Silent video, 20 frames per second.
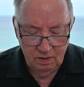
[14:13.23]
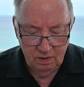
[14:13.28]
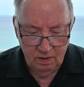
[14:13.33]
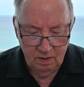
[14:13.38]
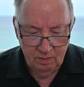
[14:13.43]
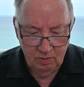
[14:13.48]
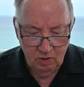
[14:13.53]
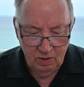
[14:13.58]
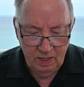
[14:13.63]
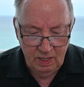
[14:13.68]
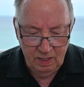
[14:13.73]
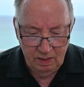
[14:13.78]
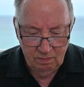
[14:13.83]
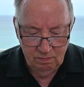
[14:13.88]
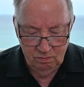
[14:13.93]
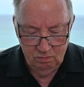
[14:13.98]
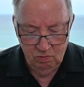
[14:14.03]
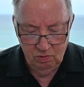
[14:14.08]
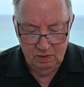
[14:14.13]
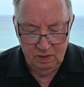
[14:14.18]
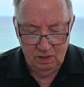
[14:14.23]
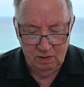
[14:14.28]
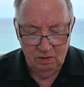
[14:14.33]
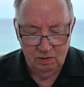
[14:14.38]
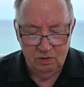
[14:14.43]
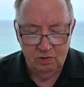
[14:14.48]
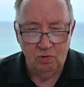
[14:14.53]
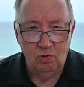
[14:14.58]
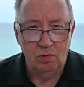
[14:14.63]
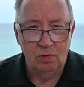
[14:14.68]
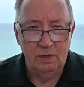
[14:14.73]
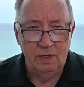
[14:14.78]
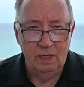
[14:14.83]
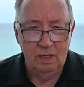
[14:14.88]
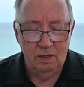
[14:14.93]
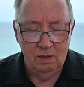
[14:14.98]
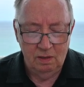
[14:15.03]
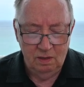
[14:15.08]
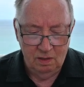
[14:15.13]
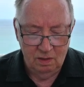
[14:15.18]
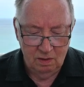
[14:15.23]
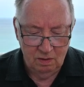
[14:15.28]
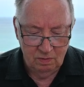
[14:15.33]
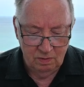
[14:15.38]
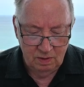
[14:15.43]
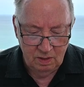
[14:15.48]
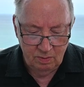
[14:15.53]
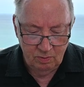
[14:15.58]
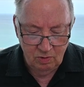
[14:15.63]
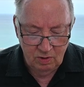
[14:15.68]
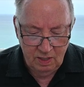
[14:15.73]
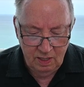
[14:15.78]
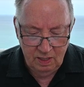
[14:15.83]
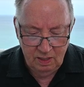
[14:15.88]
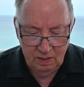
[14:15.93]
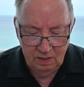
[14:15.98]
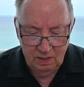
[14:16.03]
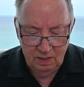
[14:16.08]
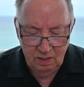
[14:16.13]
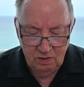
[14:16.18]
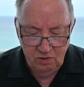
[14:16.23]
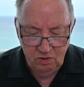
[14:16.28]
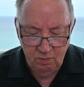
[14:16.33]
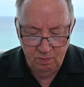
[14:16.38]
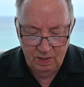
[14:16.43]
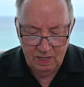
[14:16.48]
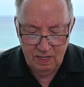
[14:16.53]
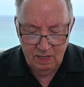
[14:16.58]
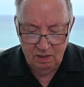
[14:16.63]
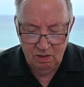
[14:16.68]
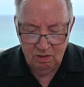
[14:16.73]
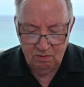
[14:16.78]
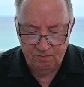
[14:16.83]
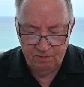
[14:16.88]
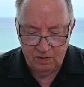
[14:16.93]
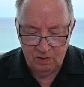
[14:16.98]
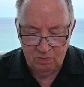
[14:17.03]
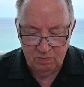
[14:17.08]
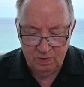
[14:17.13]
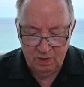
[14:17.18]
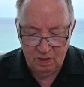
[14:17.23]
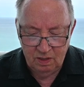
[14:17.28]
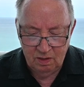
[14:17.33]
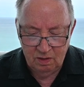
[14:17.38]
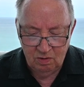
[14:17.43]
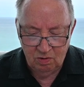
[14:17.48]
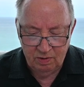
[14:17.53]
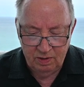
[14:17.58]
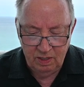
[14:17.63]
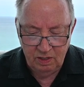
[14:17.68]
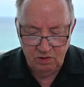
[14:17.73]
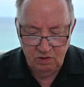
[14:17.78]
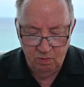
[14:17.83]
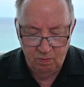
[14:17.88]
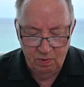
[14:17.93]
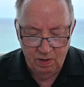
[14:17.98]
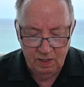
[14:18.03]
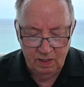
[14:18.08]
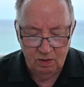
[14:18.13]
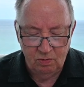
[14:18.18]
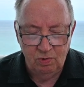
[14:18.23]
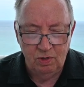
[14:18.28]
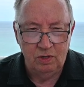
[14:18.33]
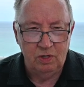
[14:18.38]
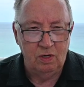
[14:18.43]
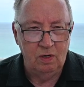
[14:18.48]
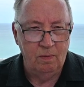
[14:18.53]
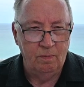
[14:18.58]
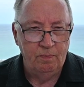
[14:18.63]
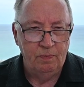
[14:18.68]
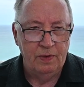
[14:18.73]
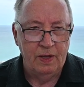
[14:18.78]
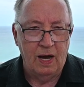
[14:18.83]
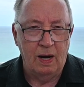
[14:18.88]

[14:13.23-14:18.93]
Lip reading: Number 8, we're getting toward the end here. Number 8, did you buy your phone here or did you bring it with you?